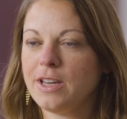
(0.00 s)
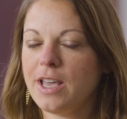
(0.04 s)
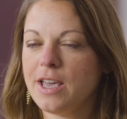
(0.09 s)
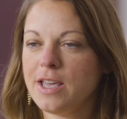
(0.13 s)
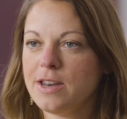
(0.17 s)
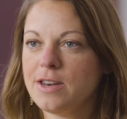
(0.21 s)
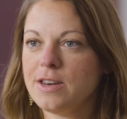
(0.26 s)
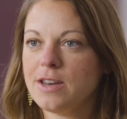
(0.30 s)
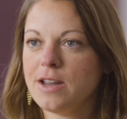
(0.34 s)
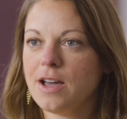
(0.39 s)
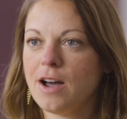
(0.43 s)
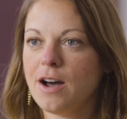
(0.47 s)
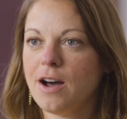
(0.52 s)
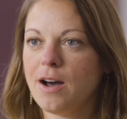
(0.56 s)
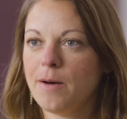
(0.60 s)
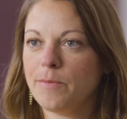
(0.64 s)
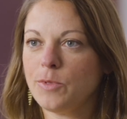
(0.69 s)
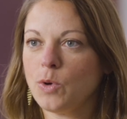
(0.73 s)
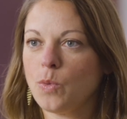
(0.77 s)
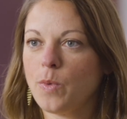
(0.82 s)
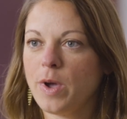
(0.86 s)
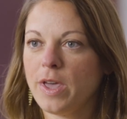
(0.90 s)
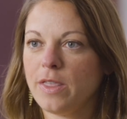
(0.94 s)
in
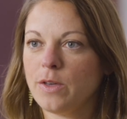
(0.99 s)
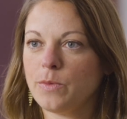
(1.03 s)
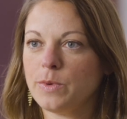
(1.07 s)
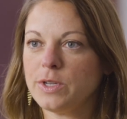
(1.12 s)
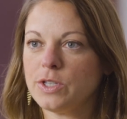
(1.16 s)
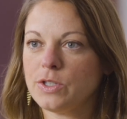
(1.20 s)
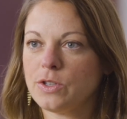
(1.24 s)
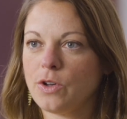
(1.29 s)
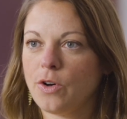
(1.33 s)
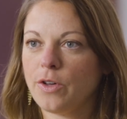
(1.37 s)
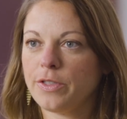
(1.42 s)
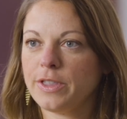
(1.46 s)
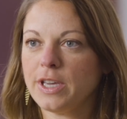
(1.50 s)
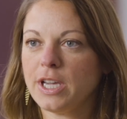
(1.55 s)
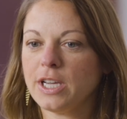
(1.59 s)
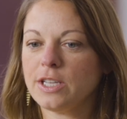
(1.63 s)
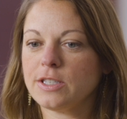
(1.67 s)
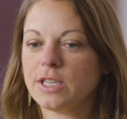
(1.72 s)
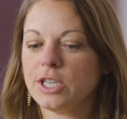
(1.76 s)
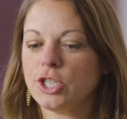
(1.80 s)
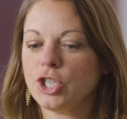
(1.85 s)
the way that we saw things.